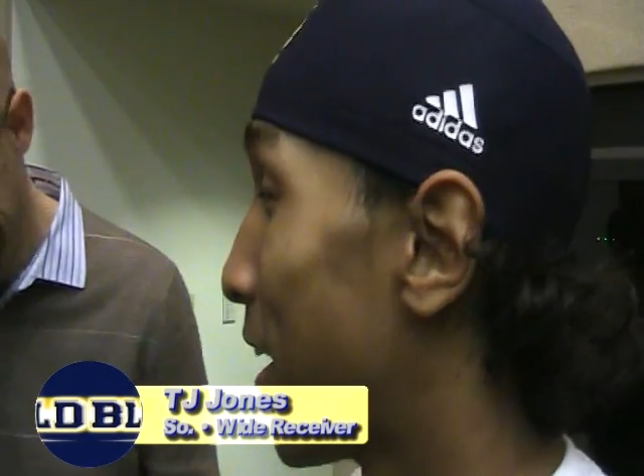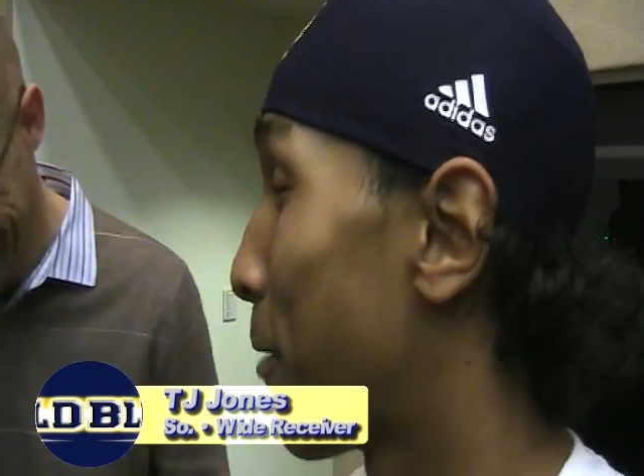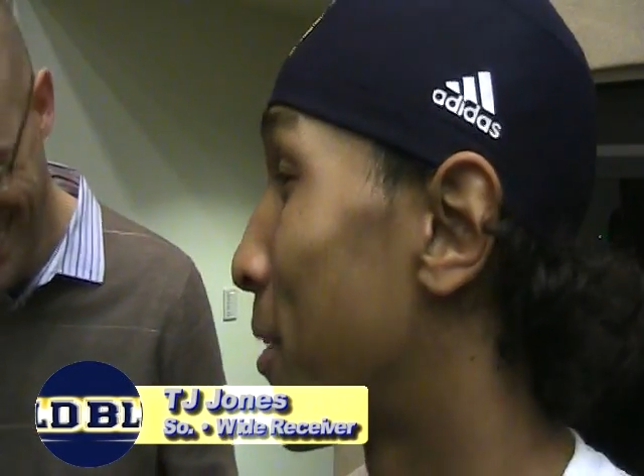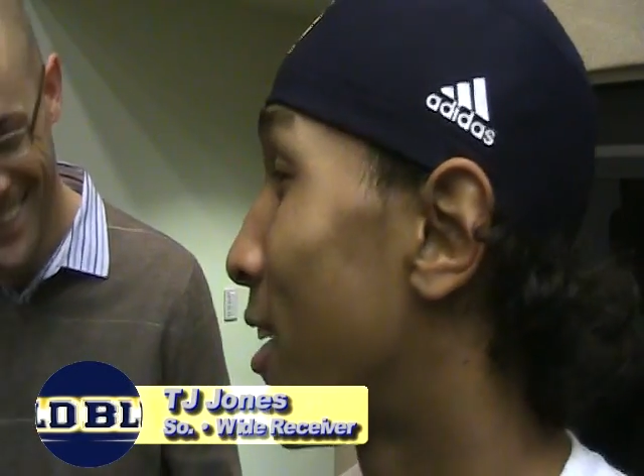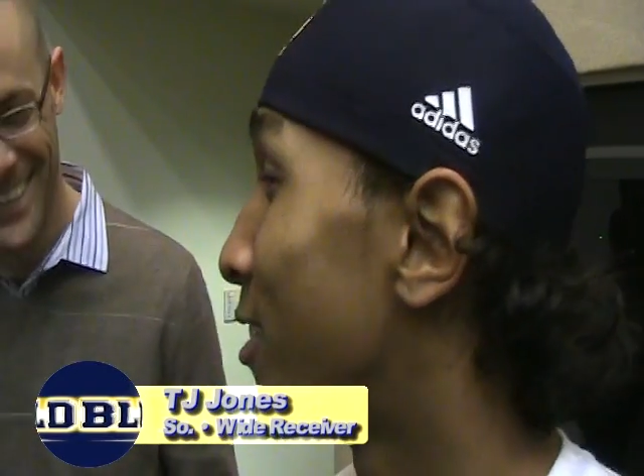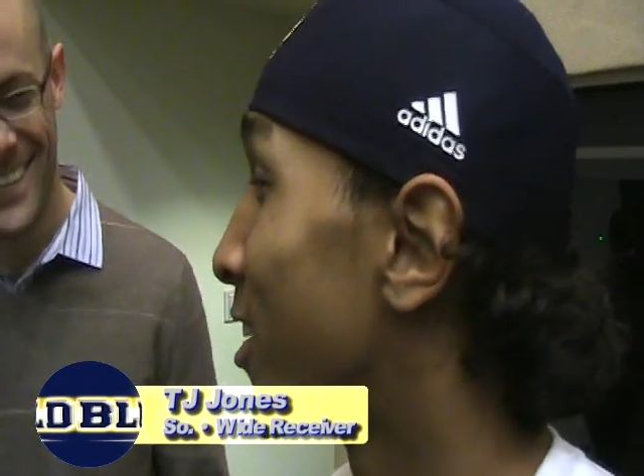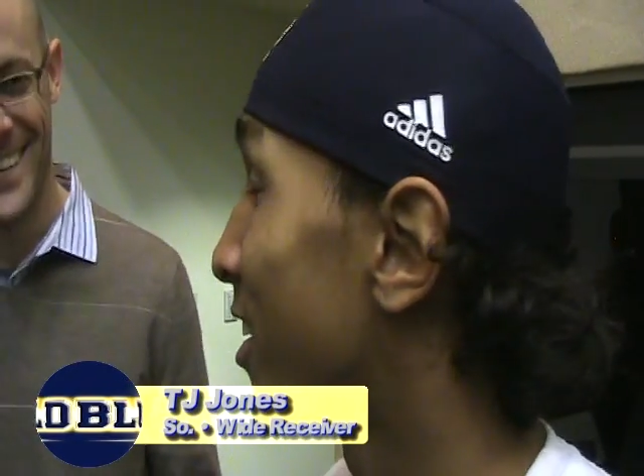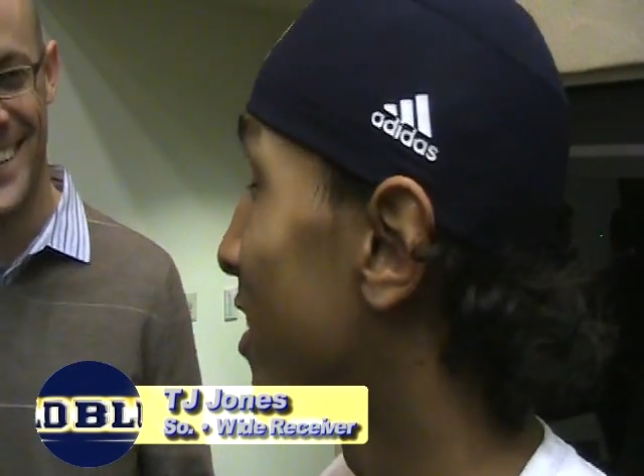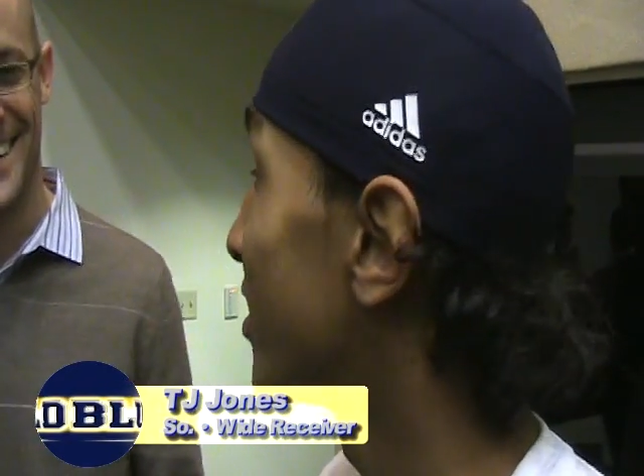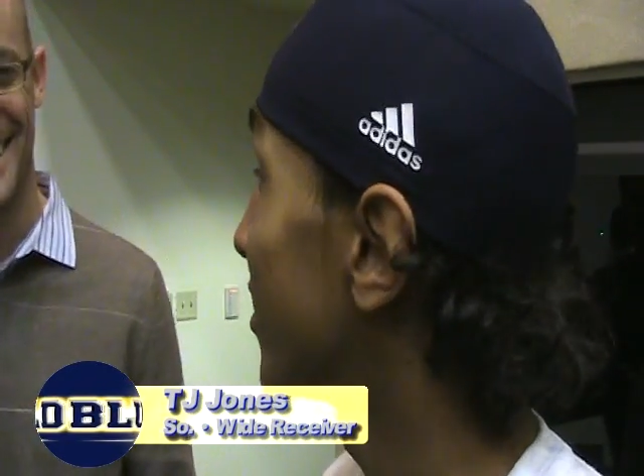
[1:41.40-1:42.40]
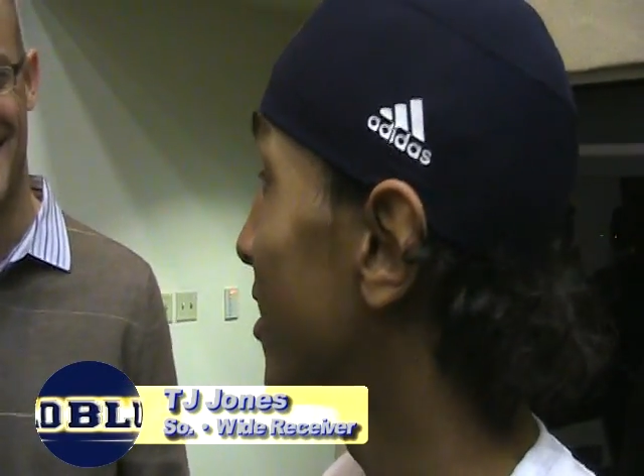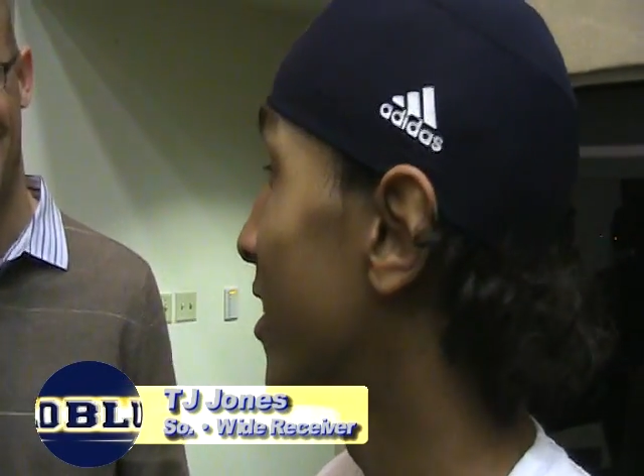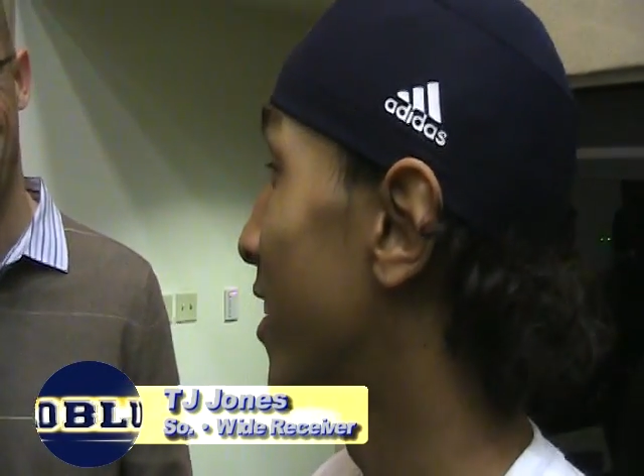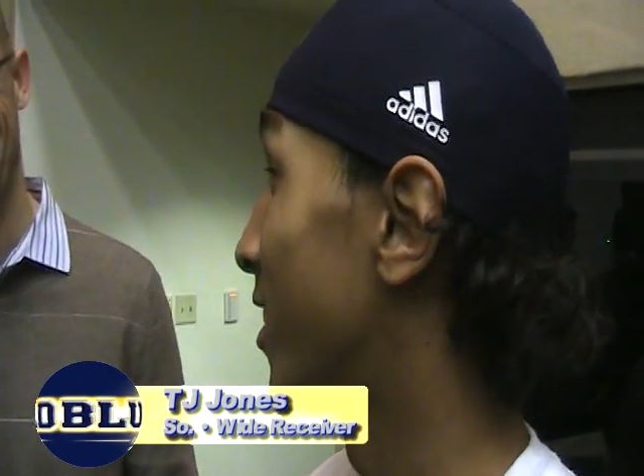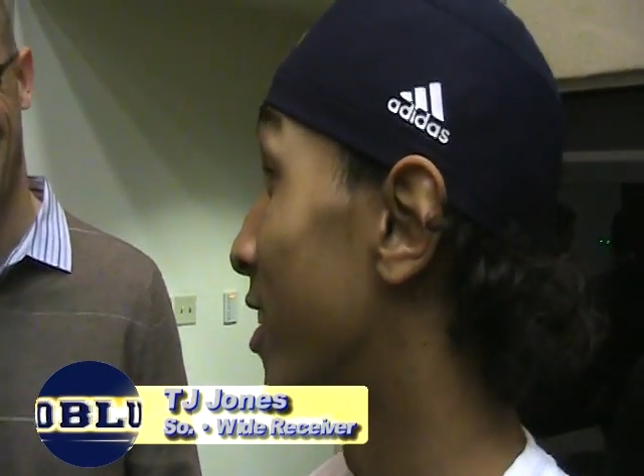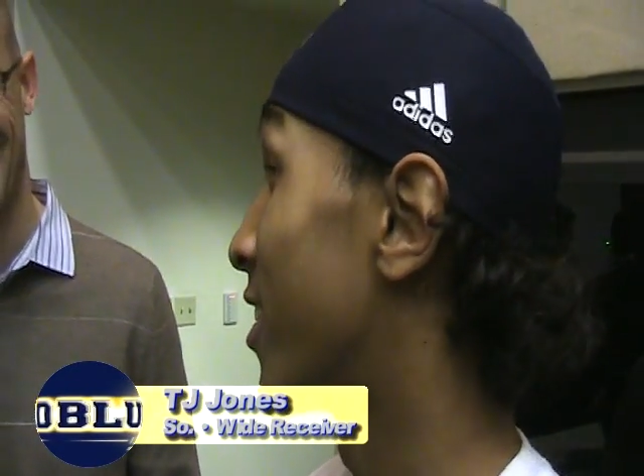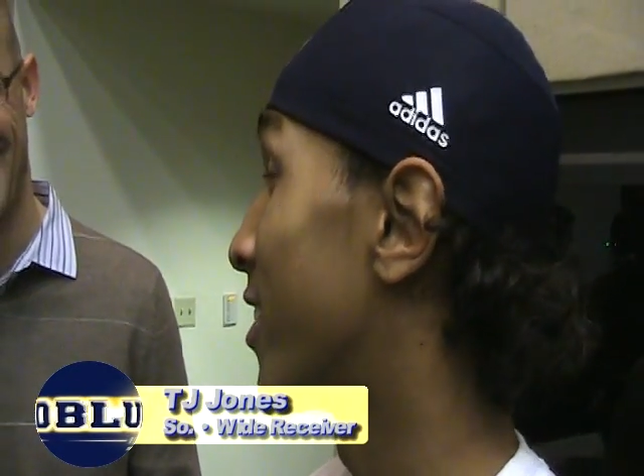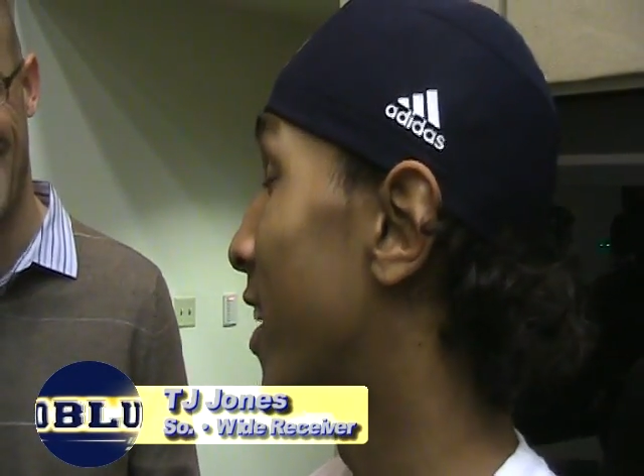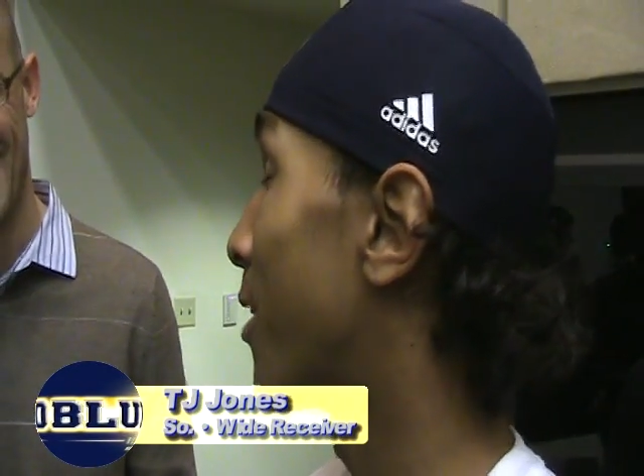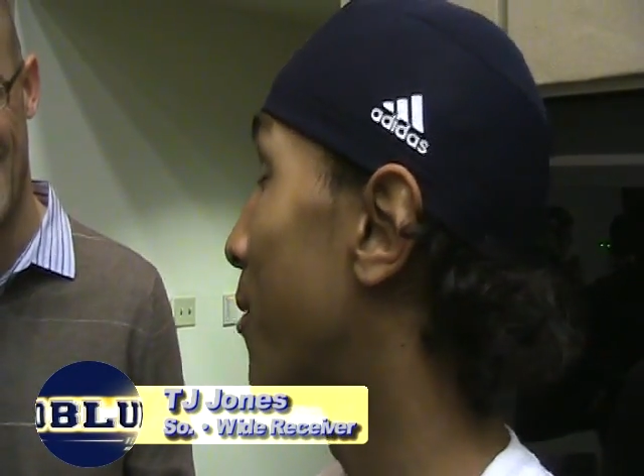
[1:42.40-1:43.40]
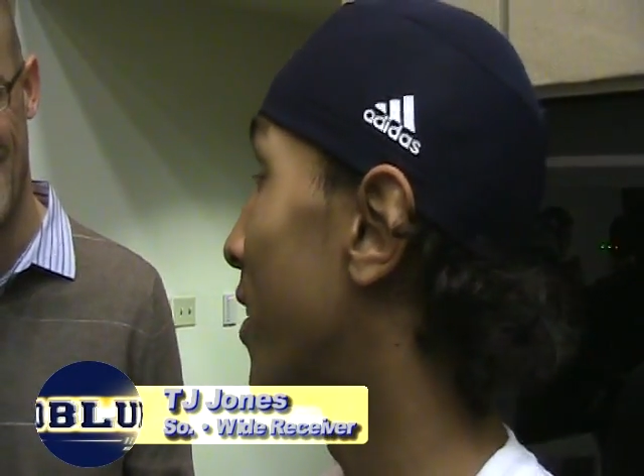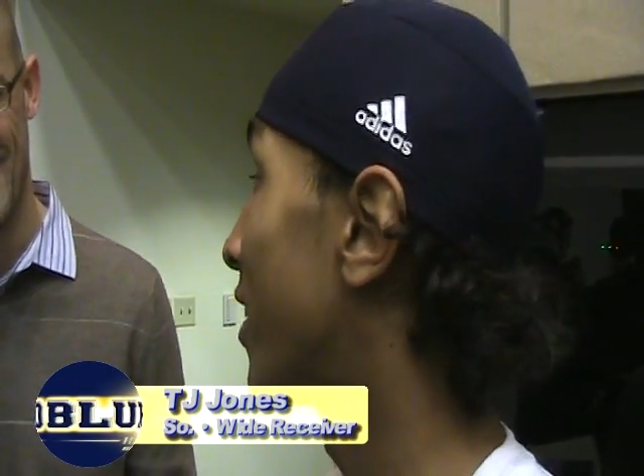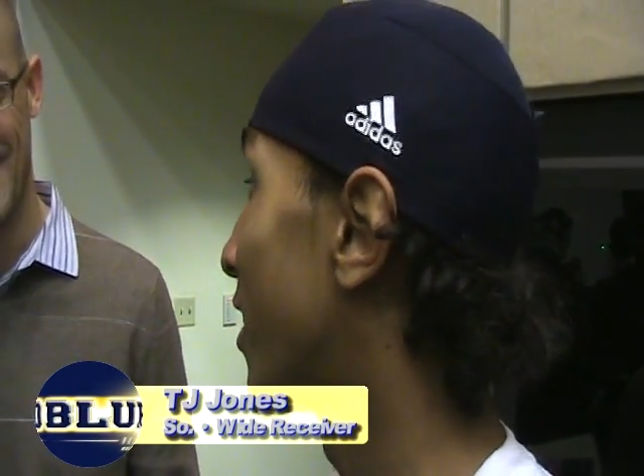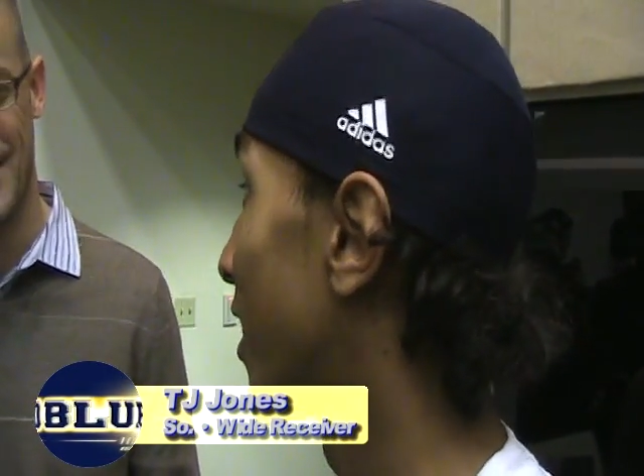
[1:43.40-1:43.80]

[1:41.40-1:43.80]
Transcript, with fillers: I mean, I don't look at it look at it that way.